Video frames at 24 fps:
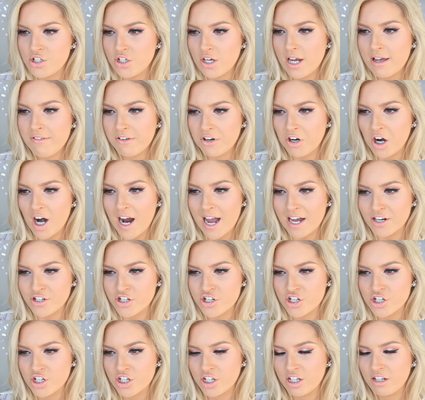Do you have a
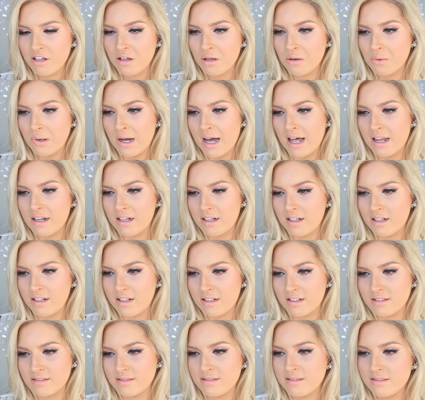crush? Well,
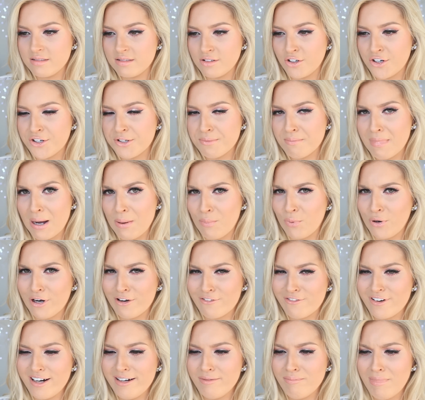on my
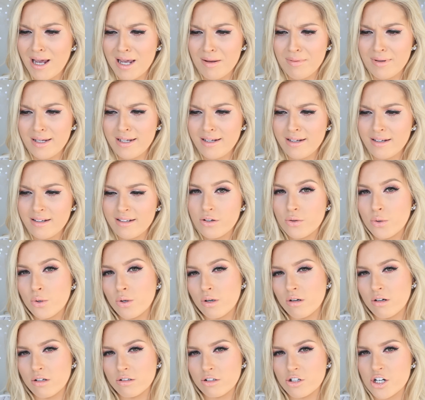boyfriend maybe?
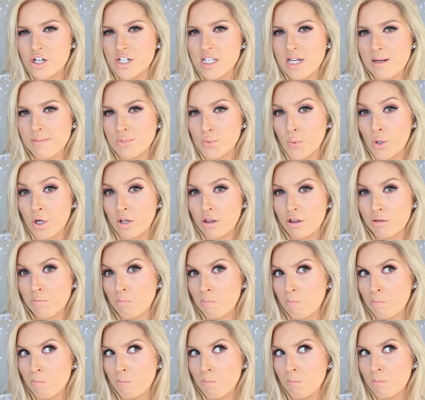Or on Chris Hemsworth?
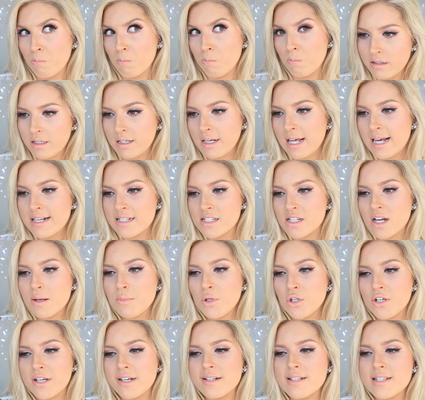The last time
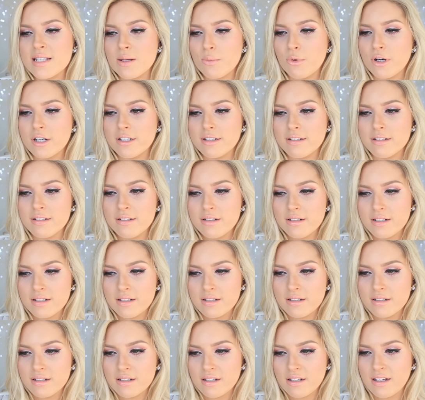you kissed someone?
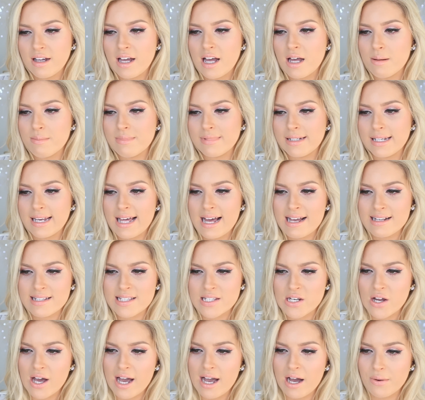
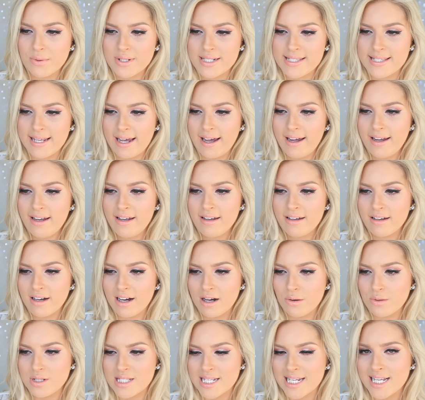Last night I would say.
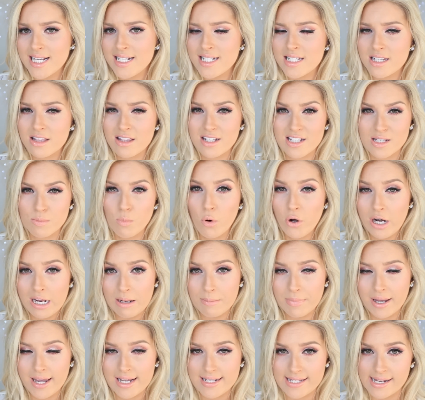I was kissed this morning
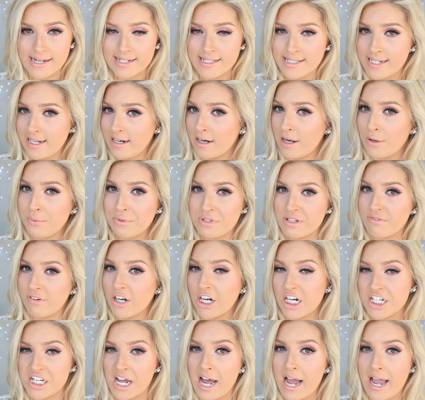but as I said I was
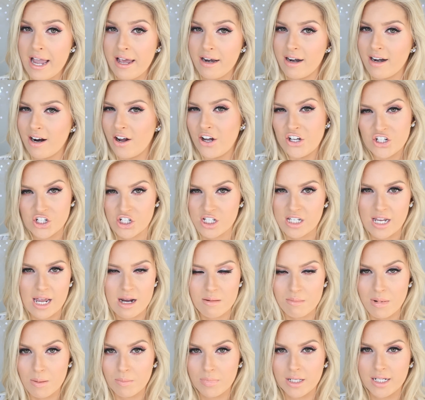very tired and I was just like
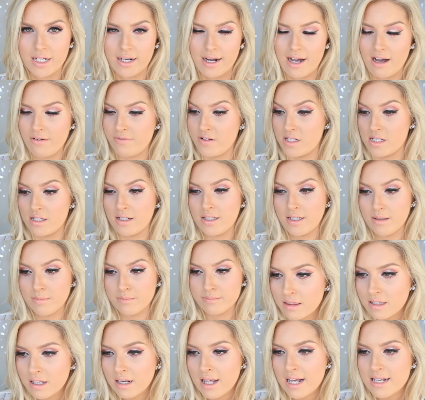mumbling half asleep.
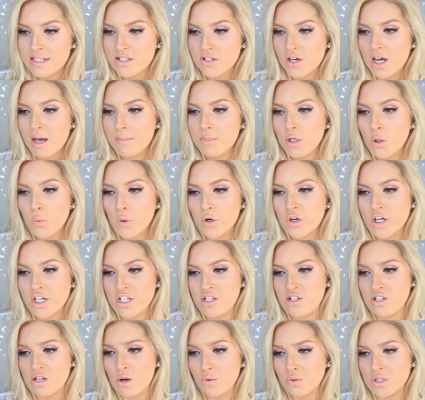The last time you were
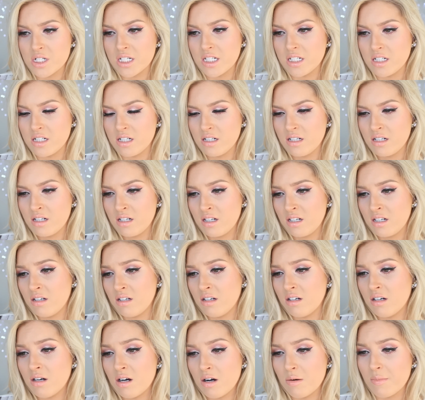insulted?
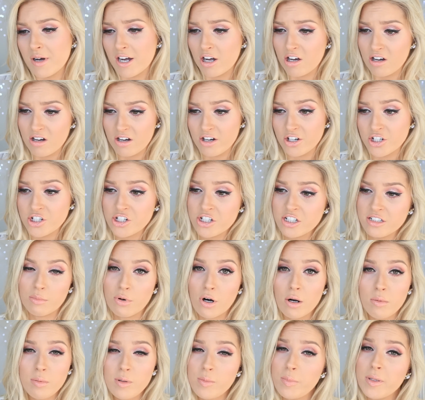Oh my gosh.
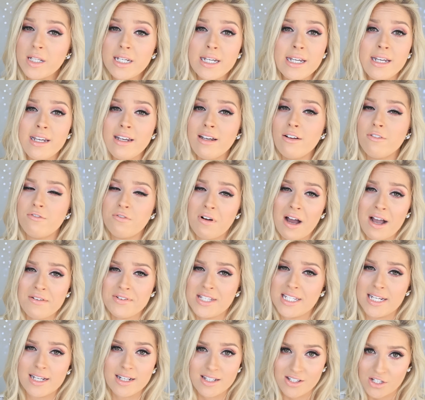Probably 5
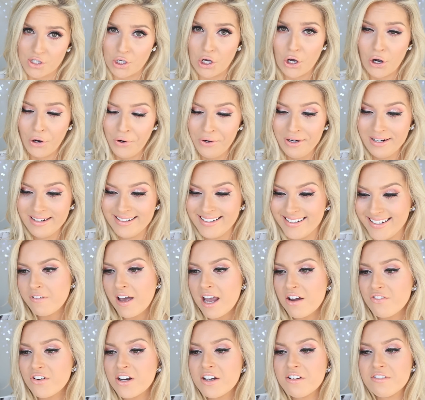seconds ago.
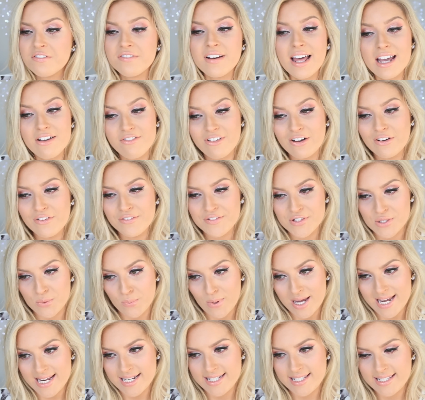Favourite flavour of
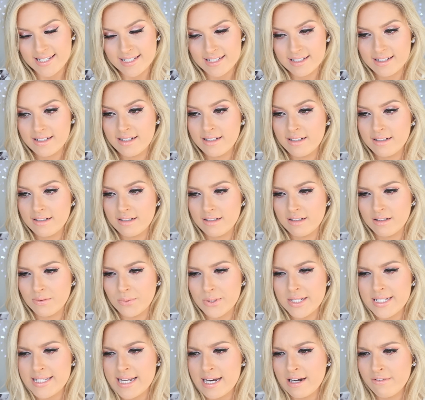sweet?
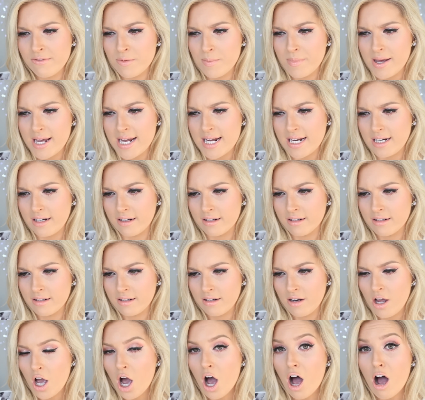What does that even mean?
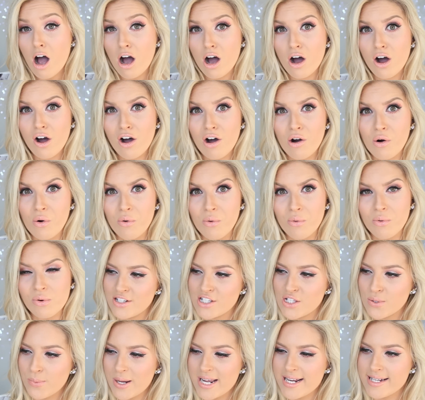Oh,
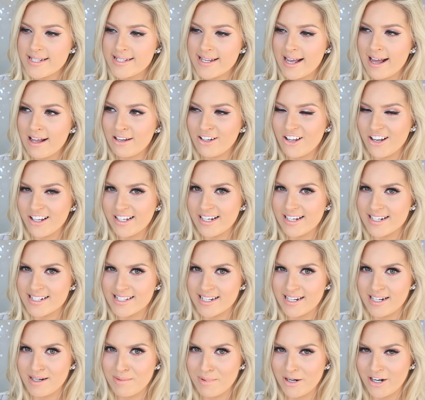sweets are lollies
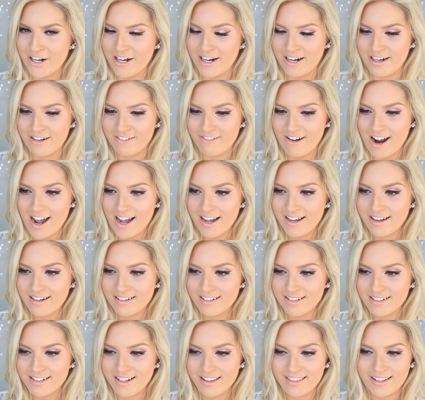in America, right?
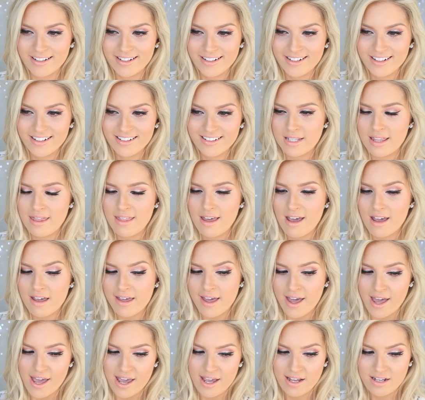I think. In that
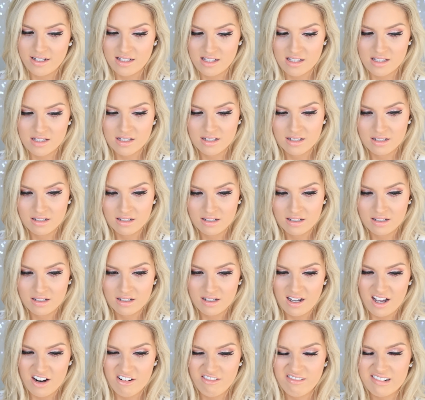case,
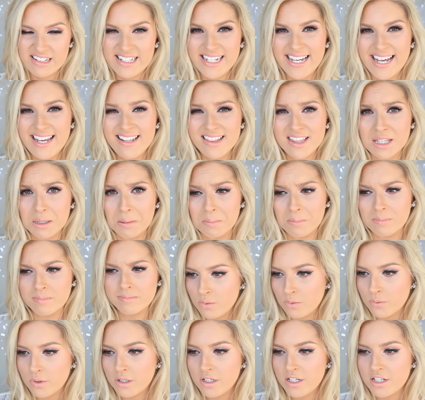I don't really eat them.
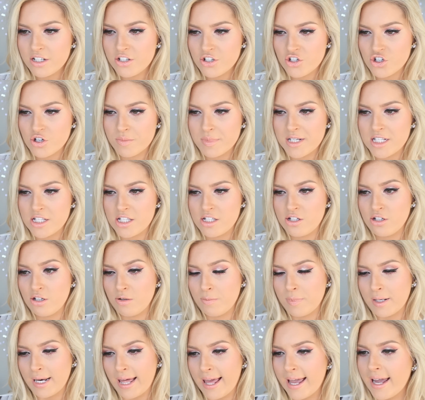What instruments do you
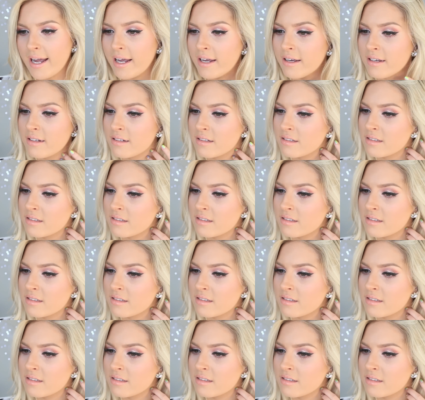play?